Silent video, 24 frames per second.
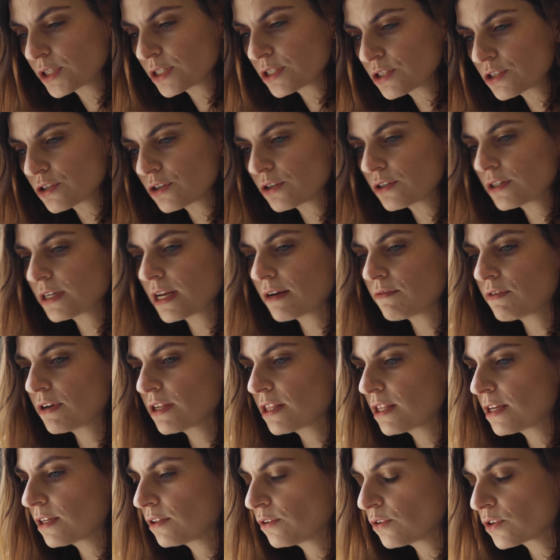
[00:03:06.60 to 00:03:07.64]
edge research
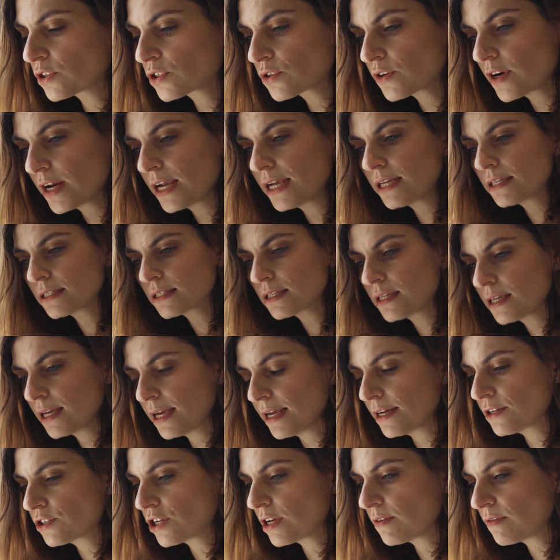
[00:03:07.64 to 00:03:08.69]
to improve outcomes
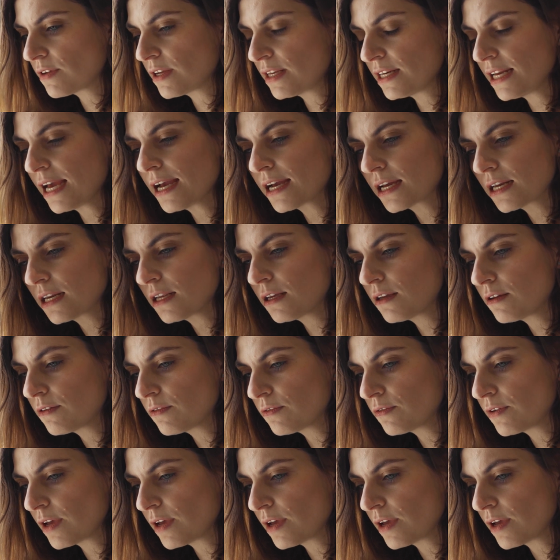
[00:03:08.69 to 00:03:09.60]
in cryopreservation.